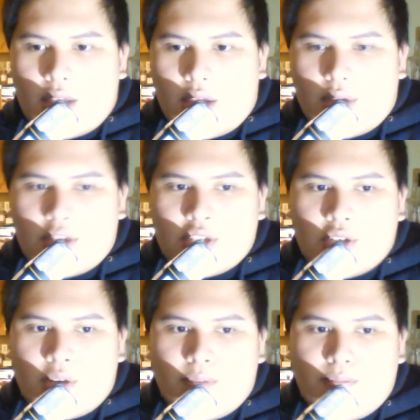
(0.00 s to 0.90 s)

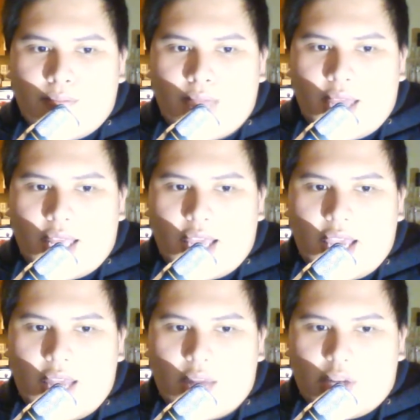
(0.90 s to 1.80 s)
Decorations are
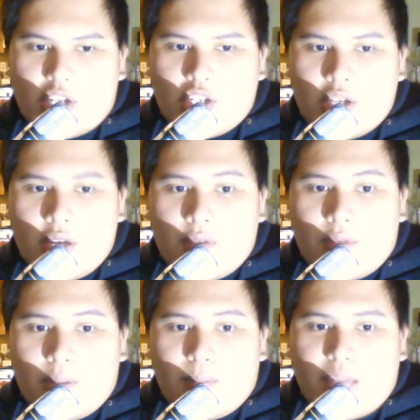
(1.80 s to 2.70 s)
many and rich,
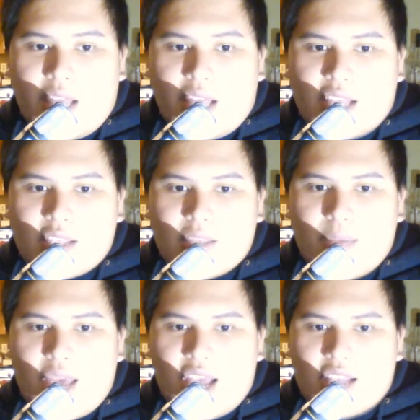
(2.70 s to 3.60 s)
from the blankets on
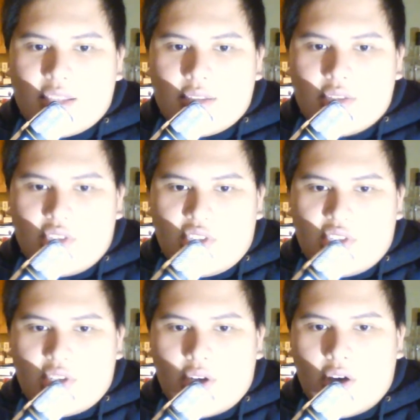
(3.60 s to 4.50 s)
the bed to
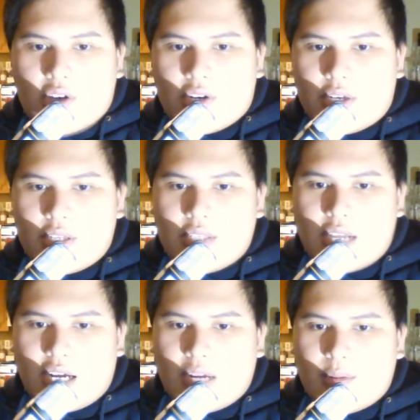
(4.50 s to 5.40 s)
the tall
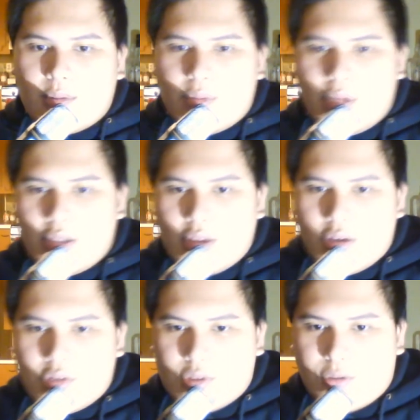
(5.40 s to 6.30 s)
curtains that cover
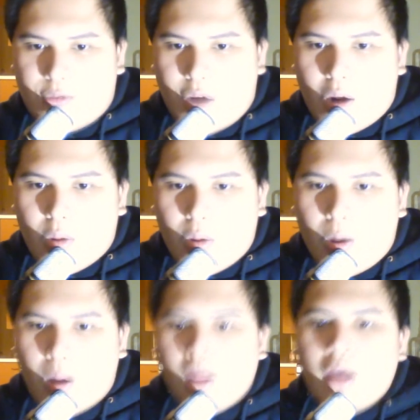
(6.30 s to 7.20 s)
windows on the far
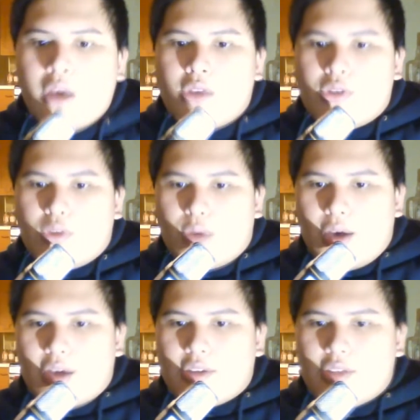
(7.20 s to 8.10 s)
wall, to the
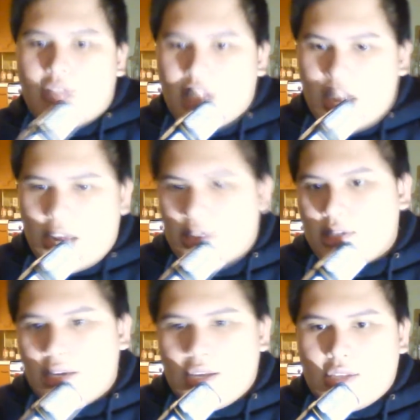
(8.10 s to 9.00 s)
rug, to the
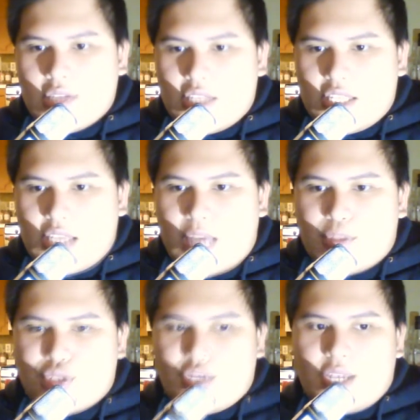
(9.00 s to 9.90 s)
chairs, to the
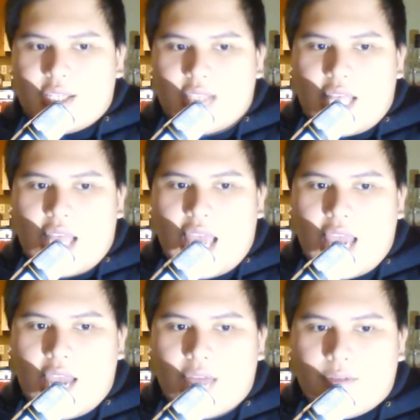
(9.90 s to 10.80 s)
tapestries that
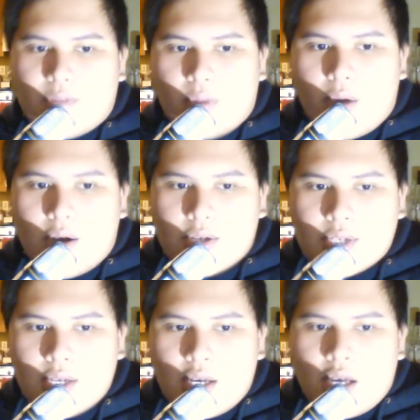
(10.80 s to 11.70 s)
hang from the
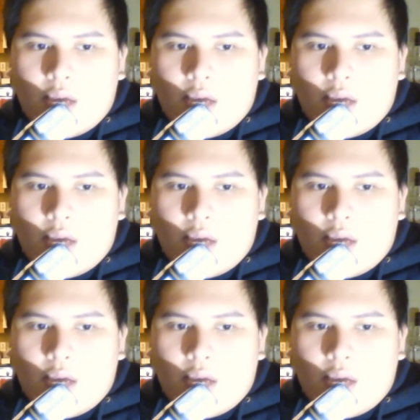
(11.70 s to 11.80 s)
walls.